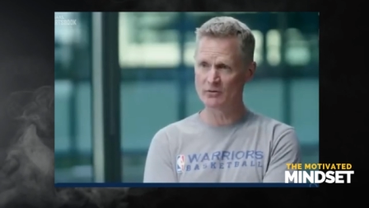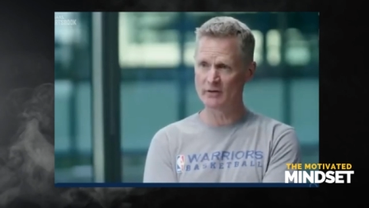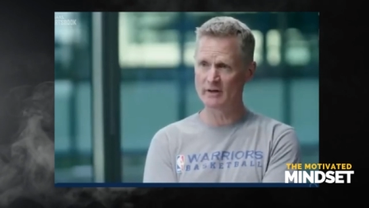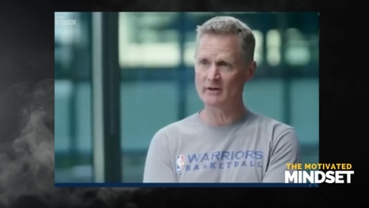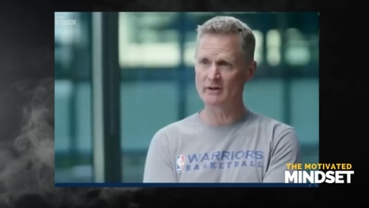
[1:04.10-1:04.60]
with
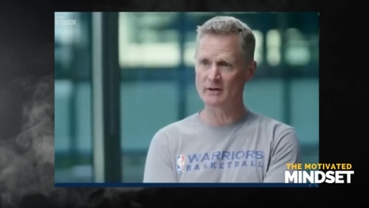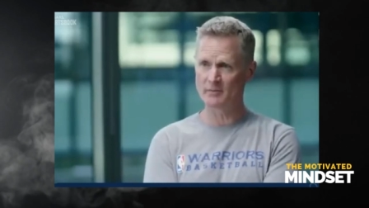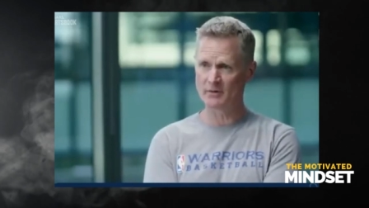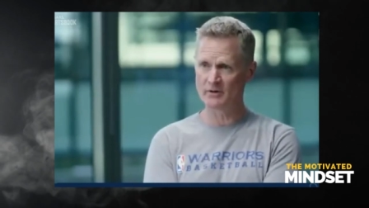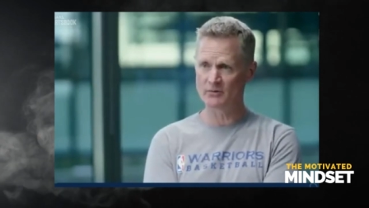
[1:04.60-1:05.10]
New England, a
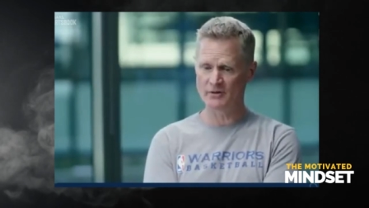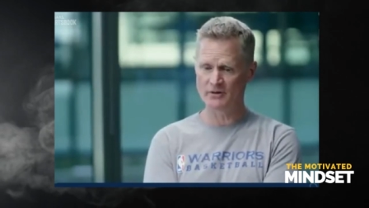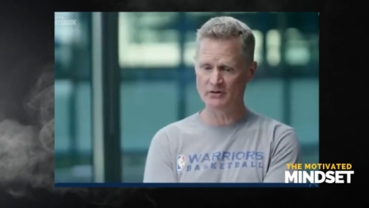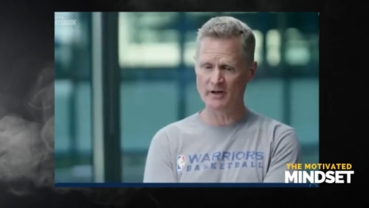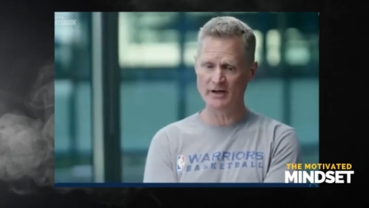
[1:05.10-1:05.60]
couple of years with
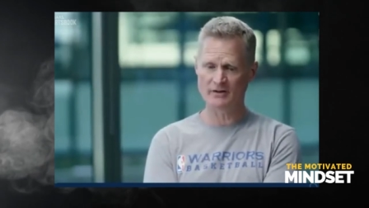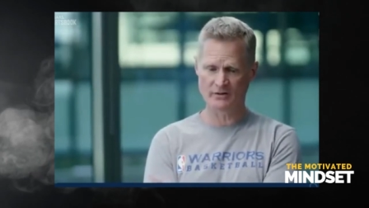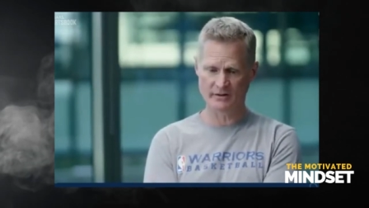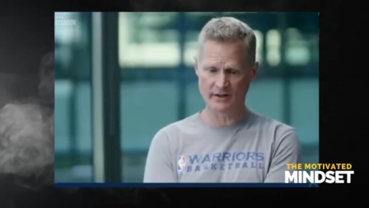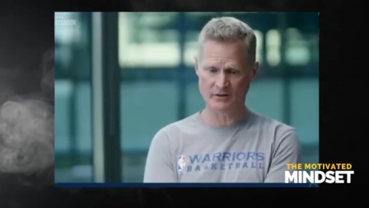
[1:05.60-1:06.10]
the
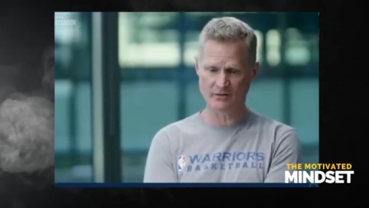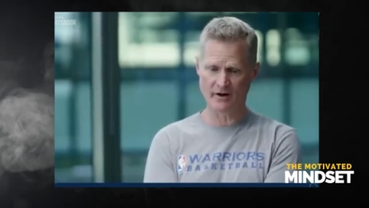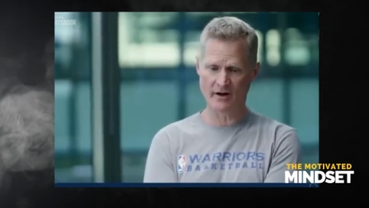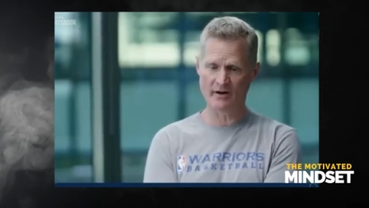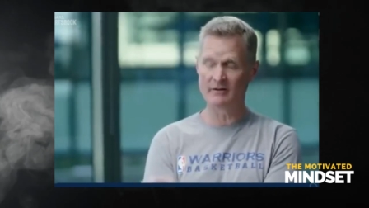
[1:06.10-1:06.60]
Jets, gets
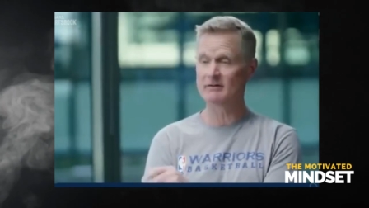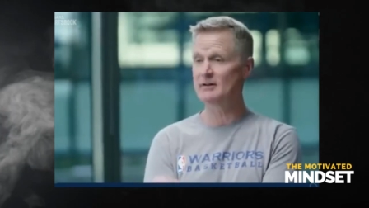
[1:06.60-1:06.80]
fired,